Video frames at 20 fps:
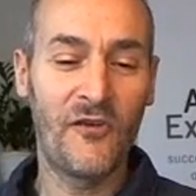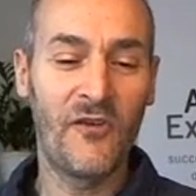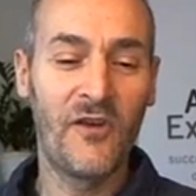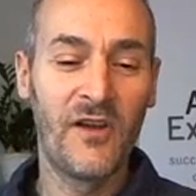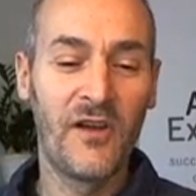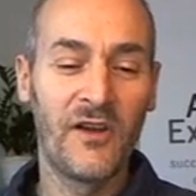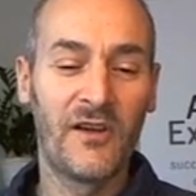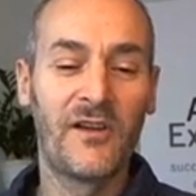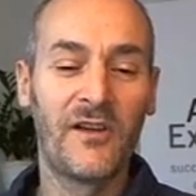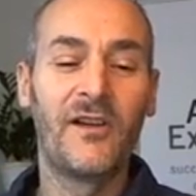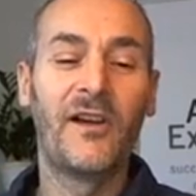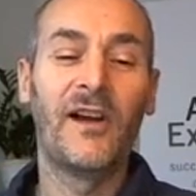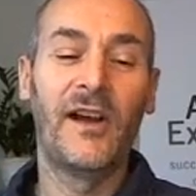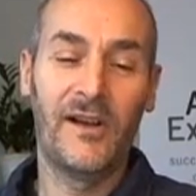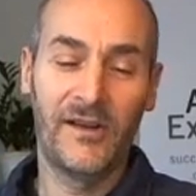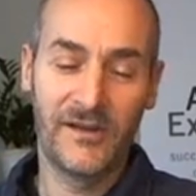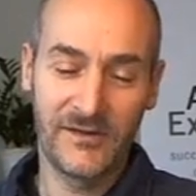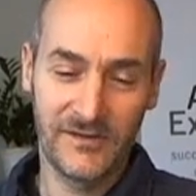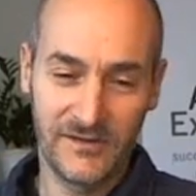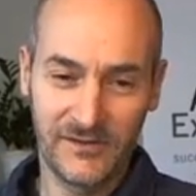exactly. So
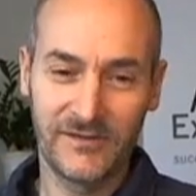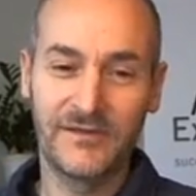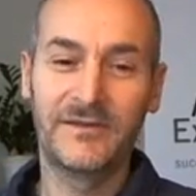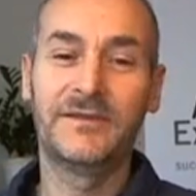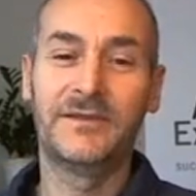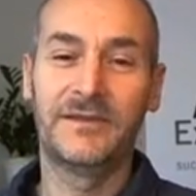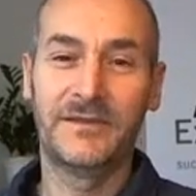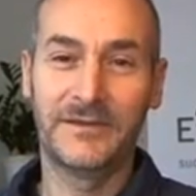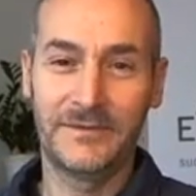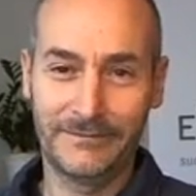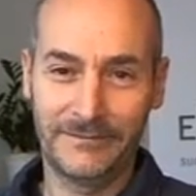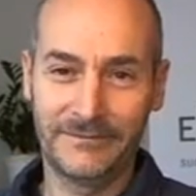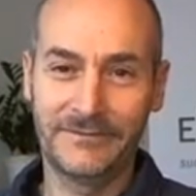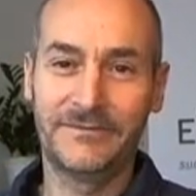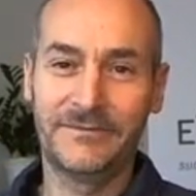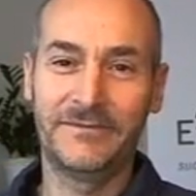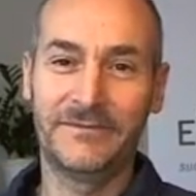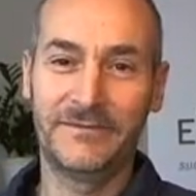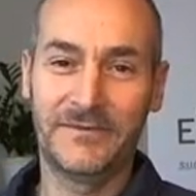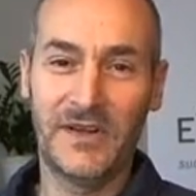far, I've not
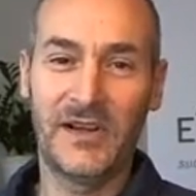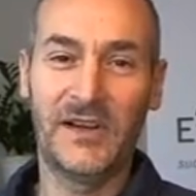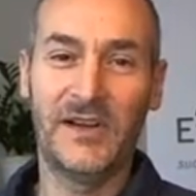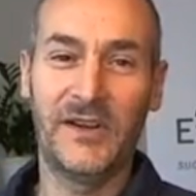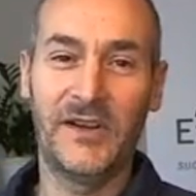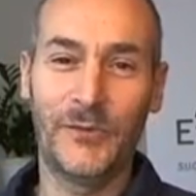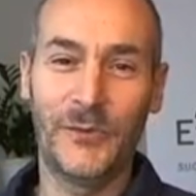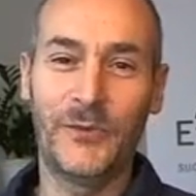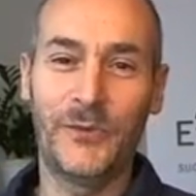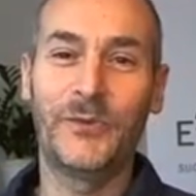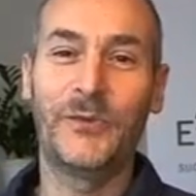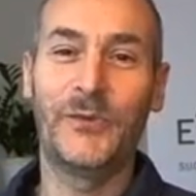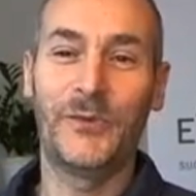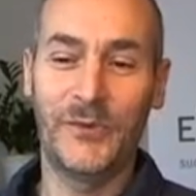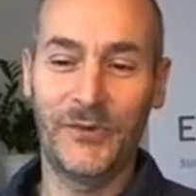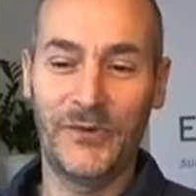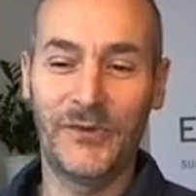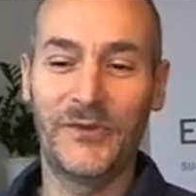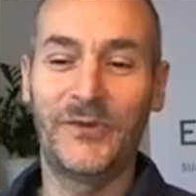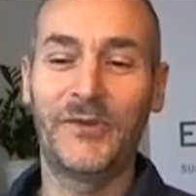had any chance to
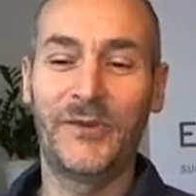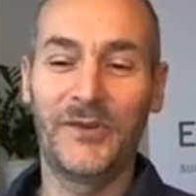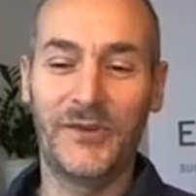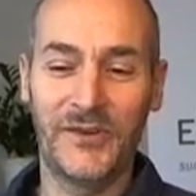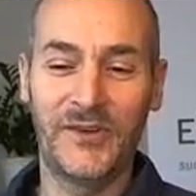test it.